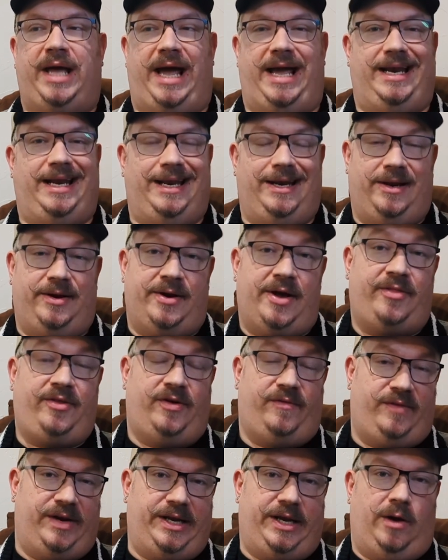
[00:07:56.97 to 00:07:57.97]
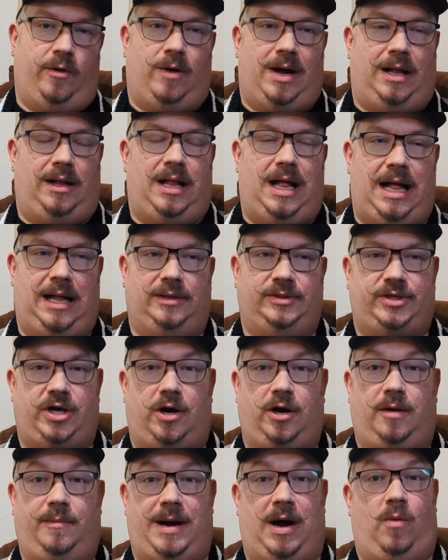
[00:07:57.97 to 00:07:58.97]
And in another video, I'll
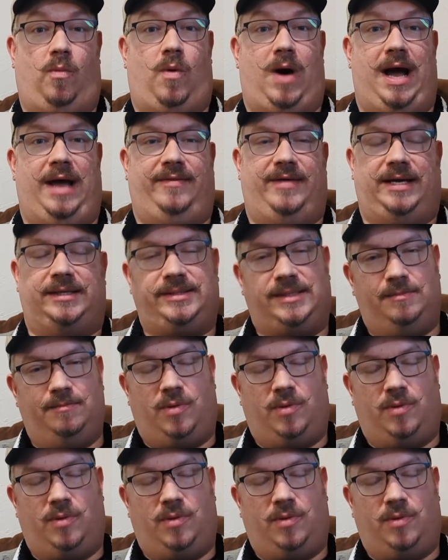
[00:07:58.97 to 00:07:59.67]
talk about why that's